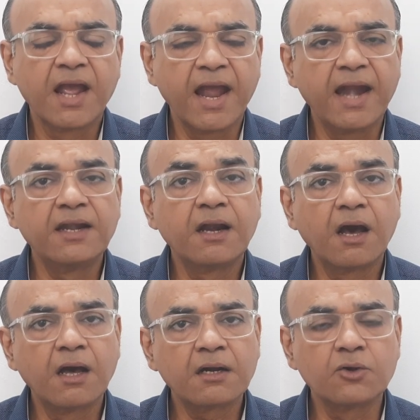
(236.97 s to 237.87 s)
and
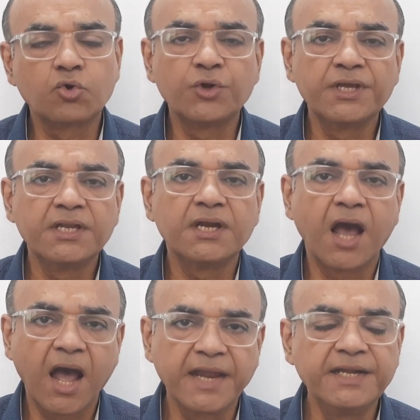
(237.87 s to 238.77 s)
are growing in
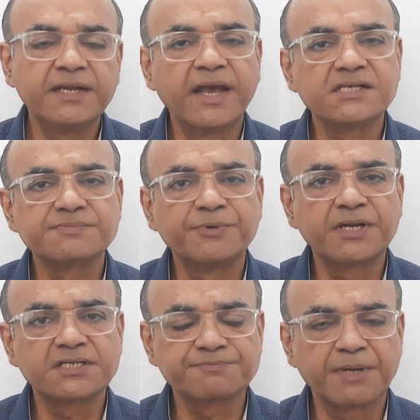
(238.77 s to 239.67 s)
height as per
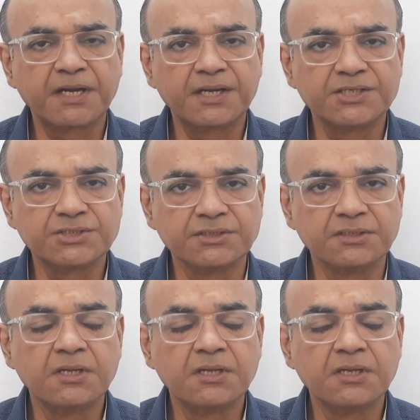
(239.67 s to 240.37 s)
expectation.